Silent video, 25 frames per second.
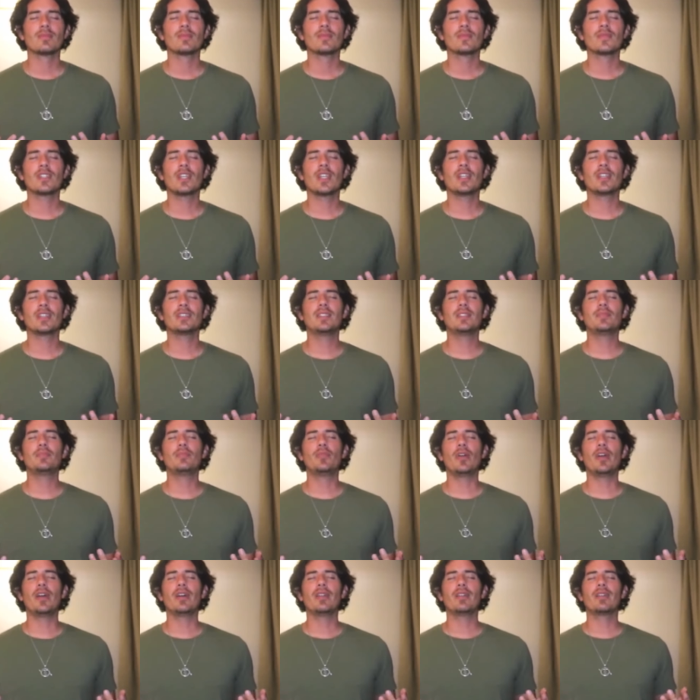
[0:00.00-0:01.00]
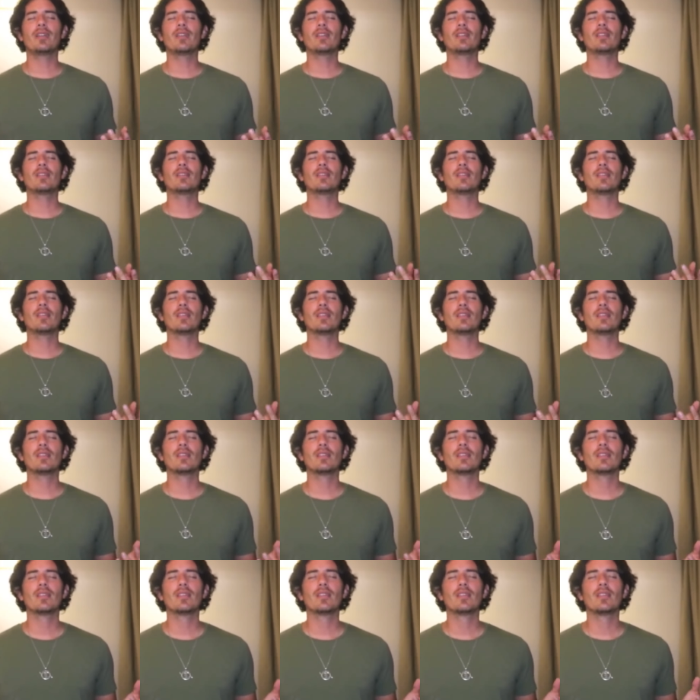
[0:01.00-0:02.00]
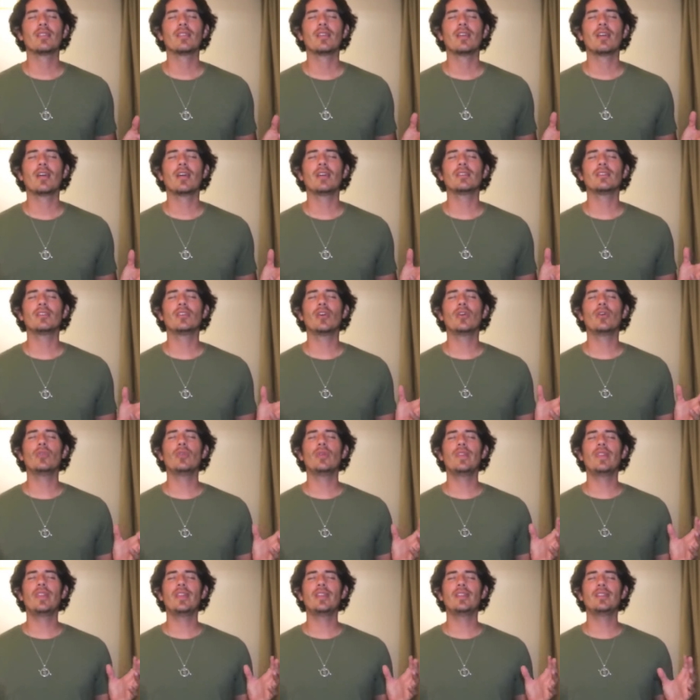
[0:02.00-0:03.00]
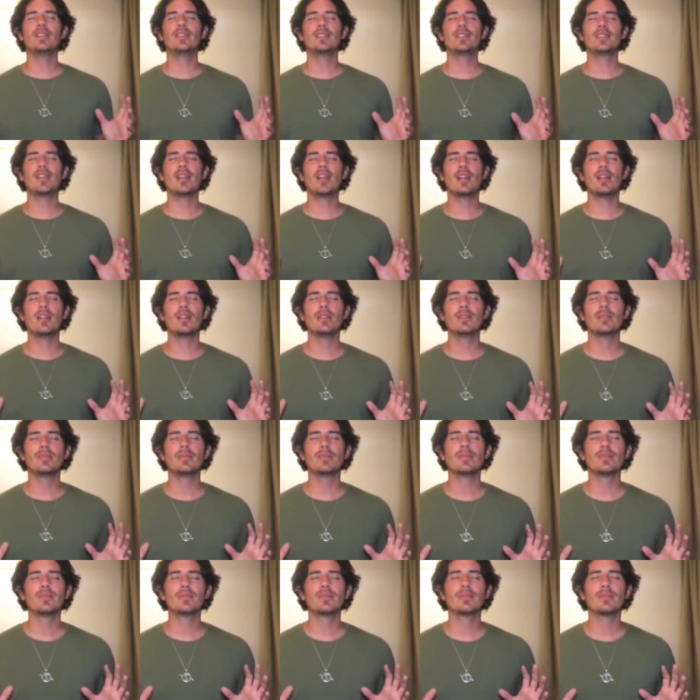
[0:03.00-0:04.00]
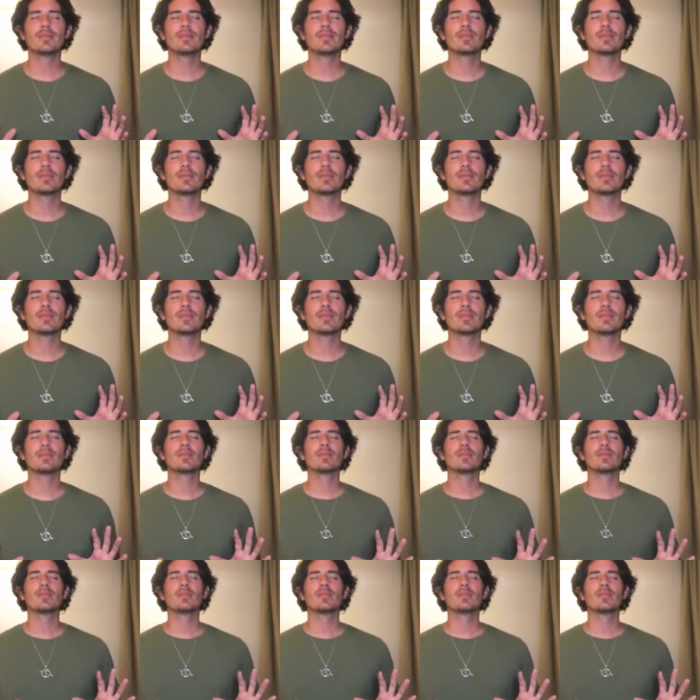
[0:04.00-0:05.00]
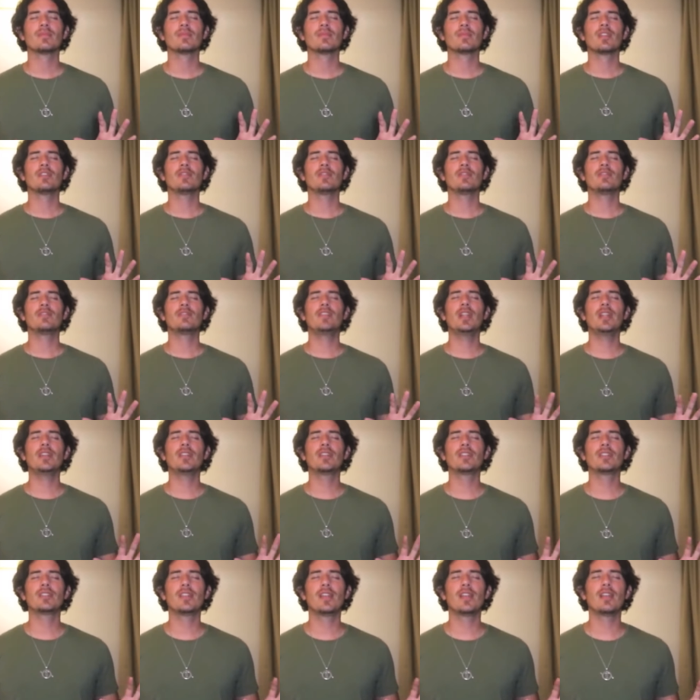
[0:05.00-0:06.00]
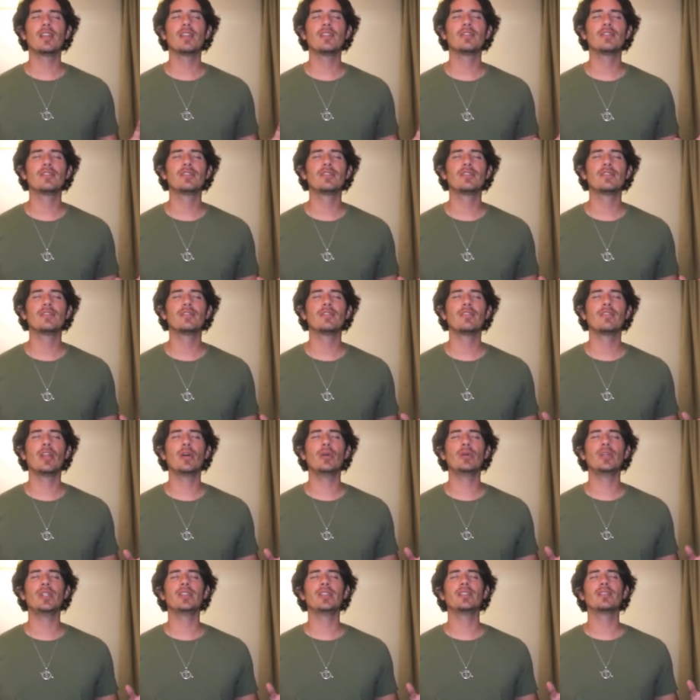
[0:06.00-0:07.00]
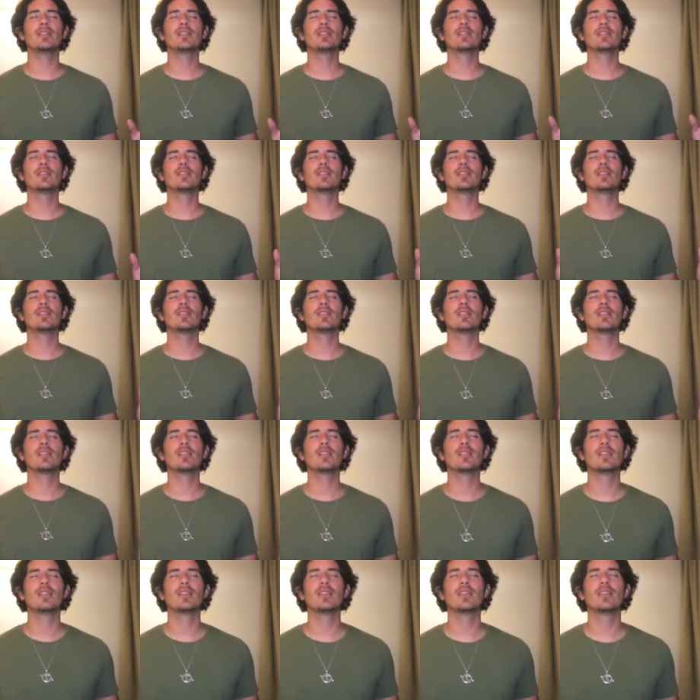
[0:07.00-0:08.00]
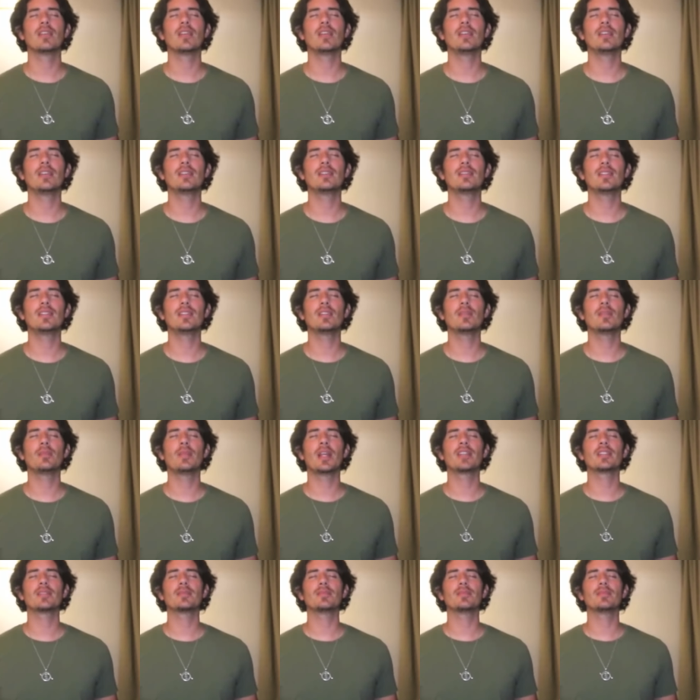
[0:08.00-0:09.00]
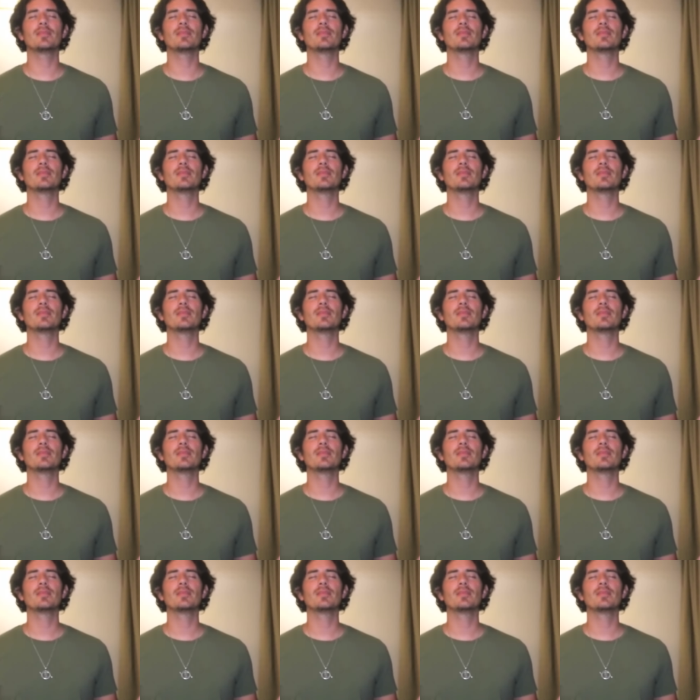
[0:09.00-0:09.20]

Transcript: Take a deep breath and go within the cell, feeling yourself floating in the cytoplasm.